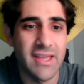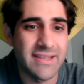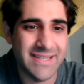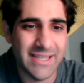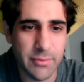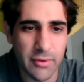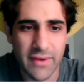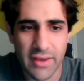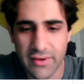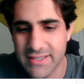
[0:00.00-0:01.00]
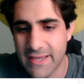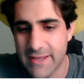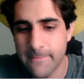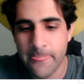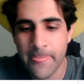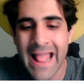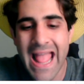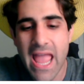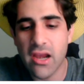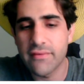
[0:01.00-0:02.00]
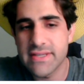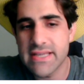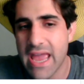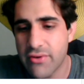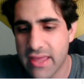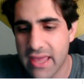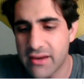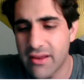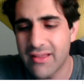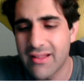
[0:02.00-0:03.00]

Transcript: 6.5 out of 10. And obviously Harry Kane.